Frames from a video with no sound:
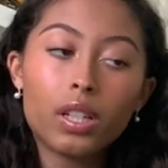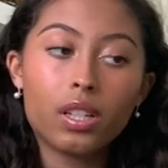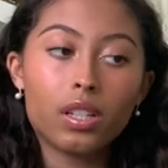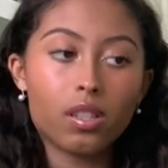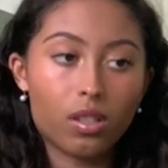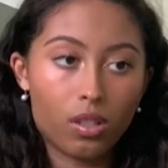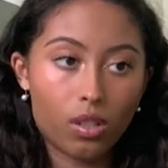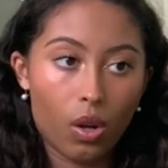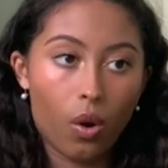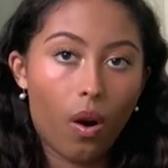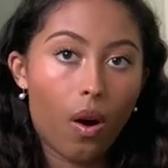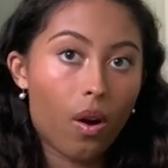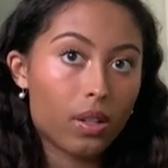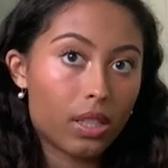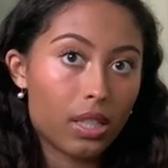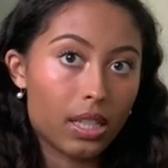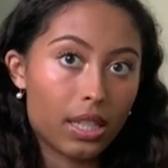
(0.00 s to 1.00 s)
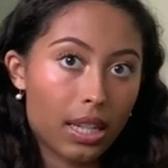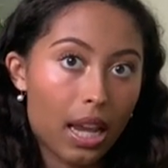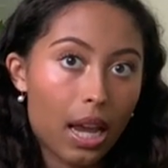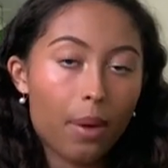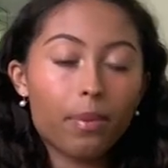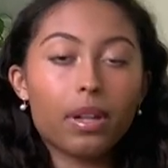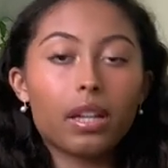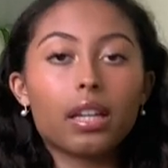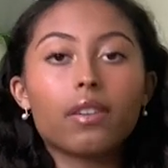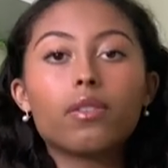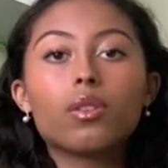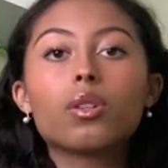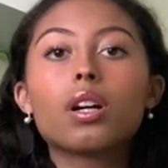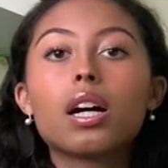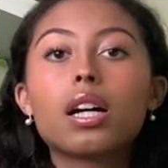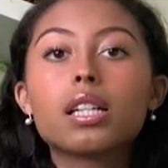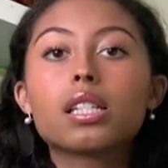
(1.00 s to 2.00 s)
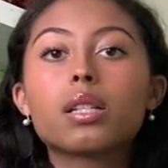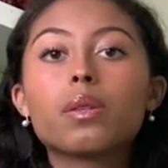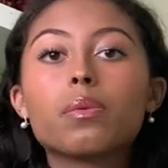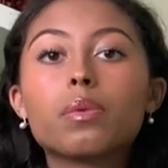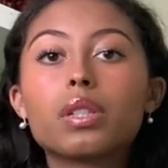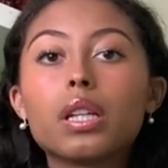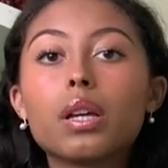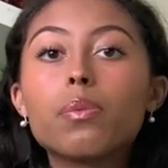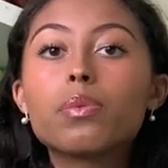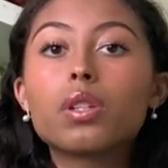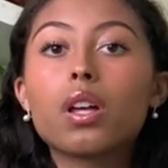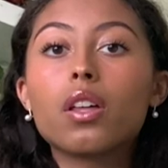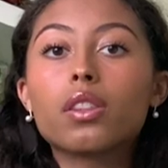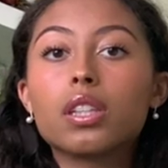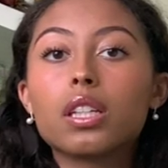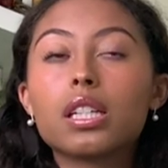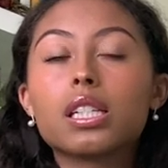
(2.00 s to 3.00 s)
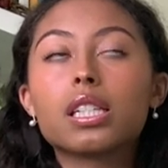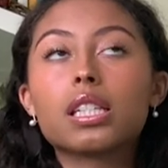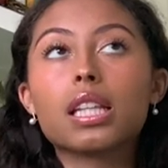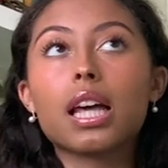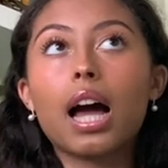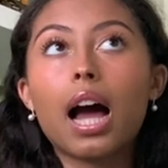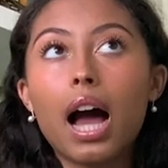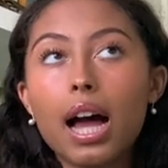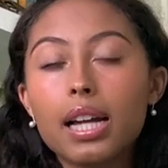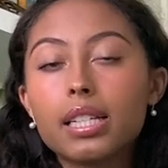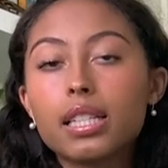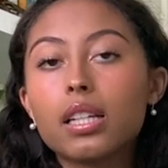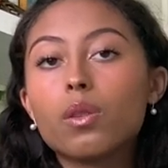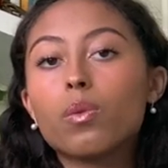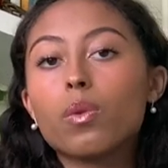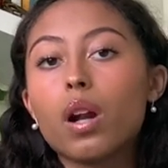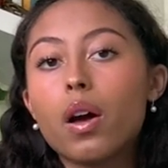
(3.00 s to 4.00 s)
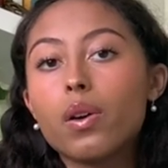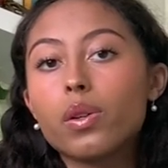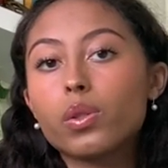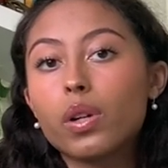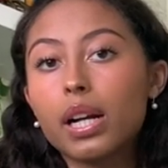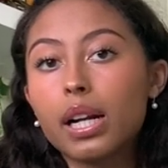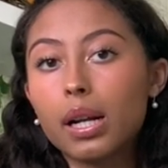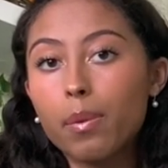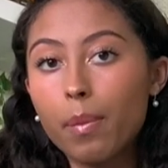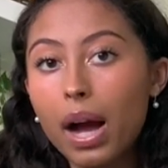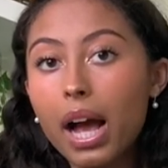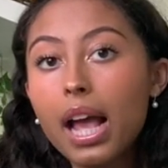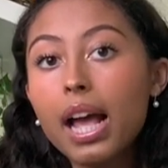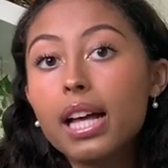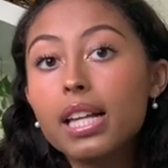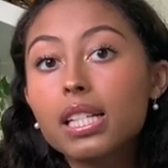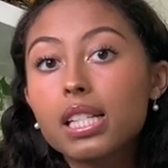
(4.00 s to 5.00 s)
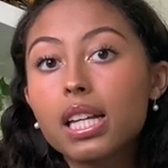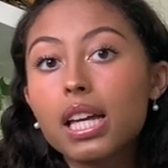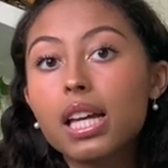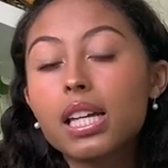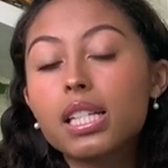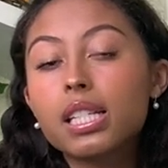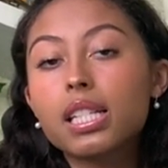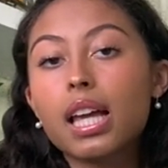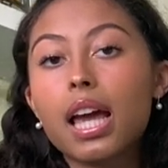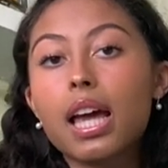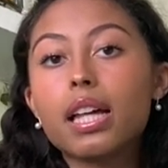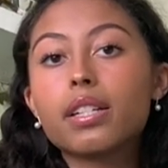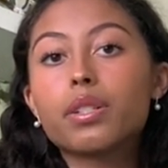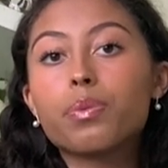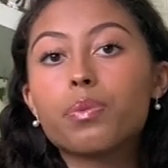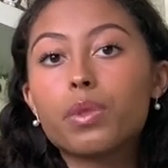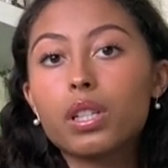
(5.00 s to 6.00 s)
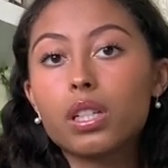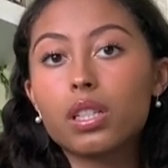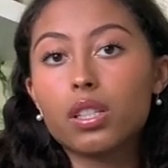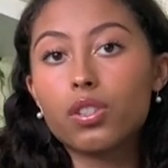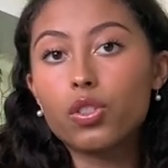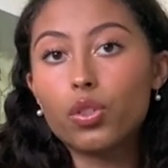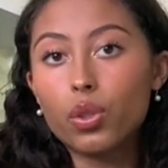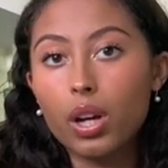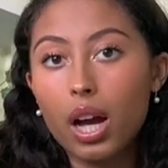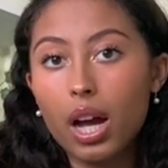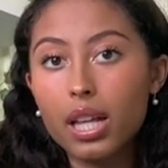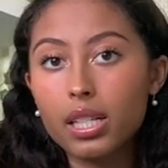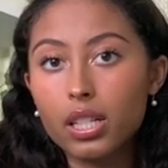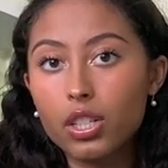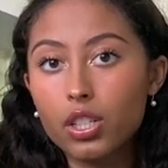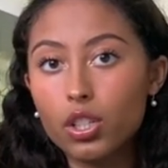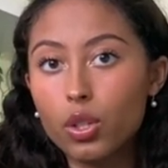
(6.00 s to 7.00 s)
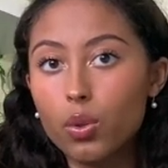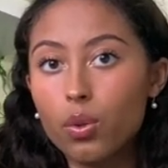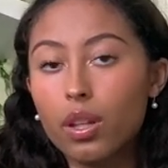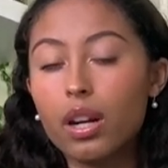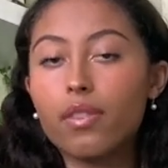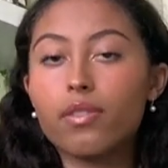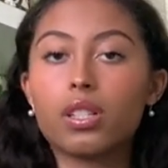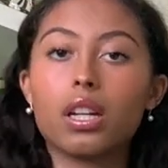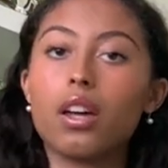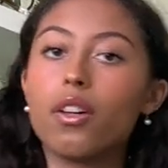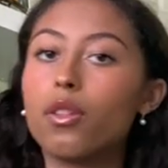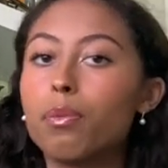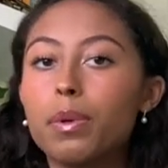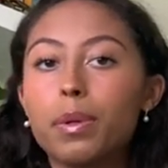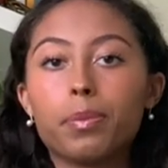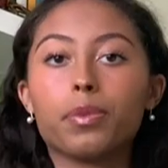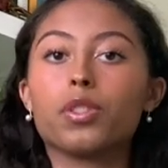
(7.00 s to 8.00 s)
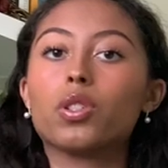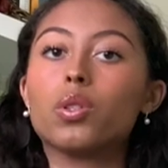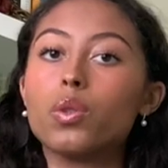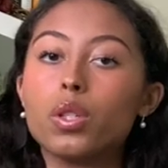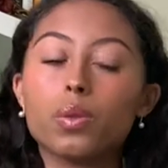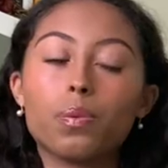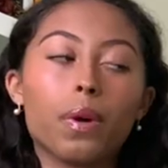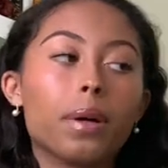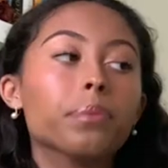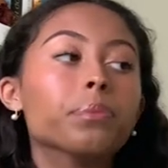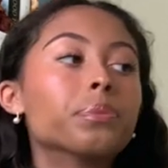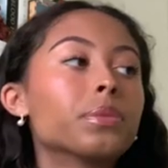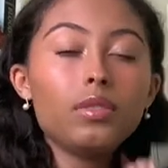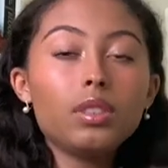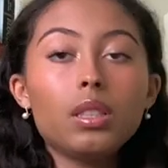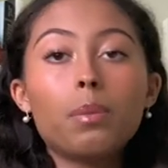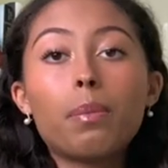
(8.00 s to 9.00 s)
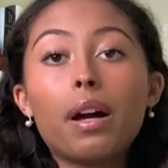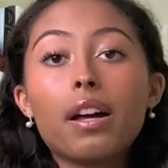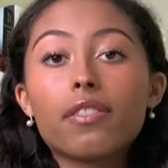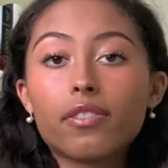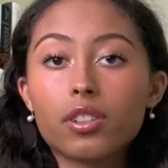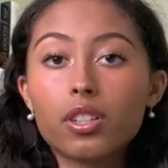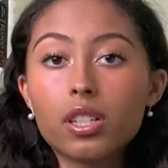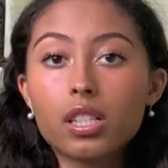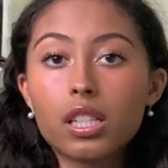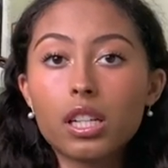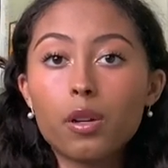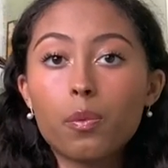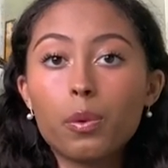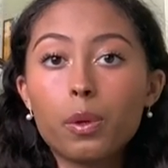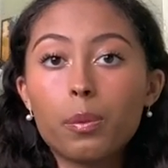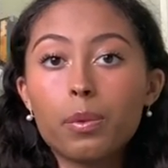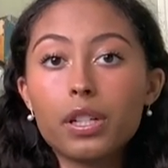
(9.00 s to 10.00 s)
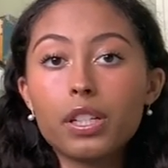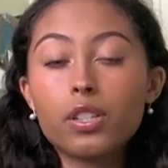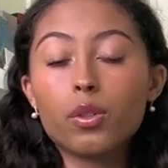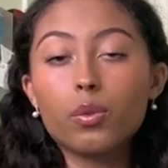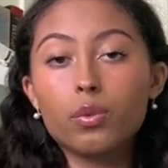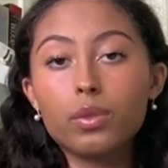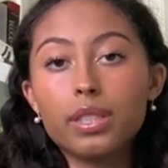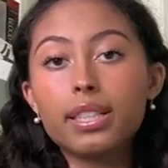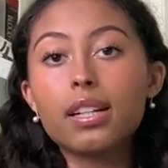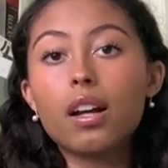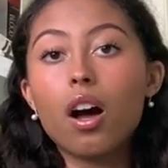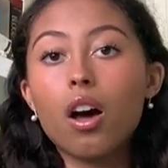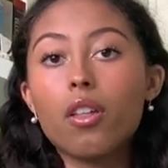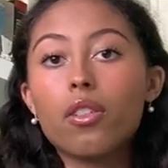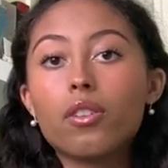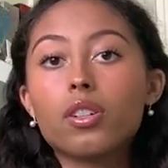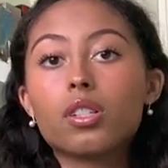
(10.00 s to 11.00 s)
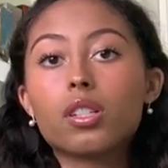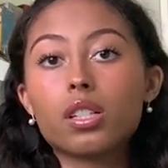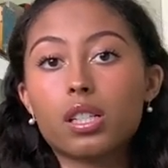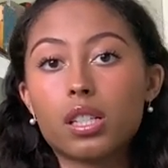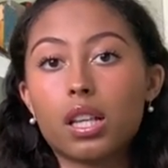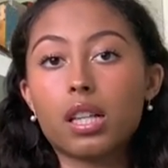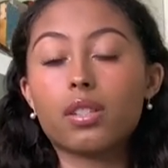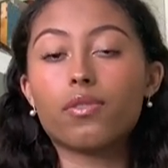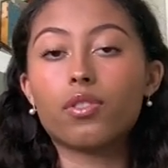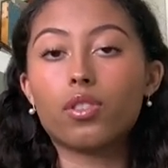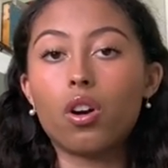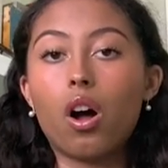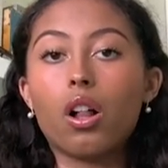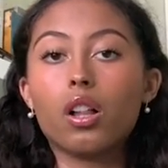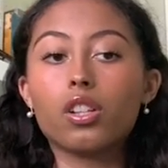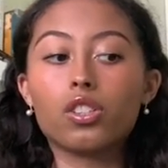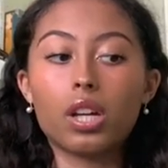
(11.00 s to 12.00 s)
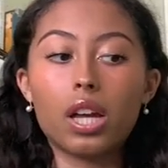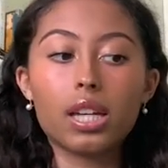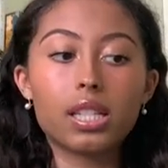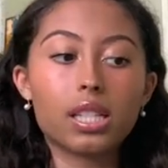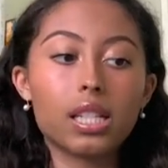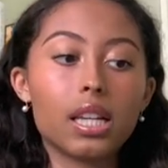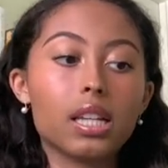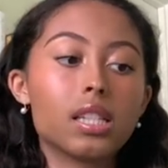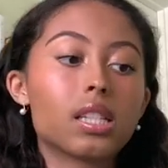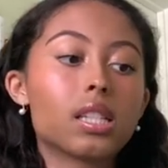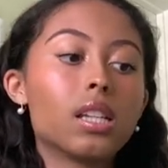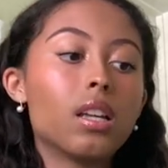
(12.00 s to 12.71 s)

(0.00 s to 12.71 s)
So today I'm going to give you guys some tips on things that I did when I was writing my essays and some things that you guys can do that I've seen other people do as well. My first tip would be to read other successful college essays.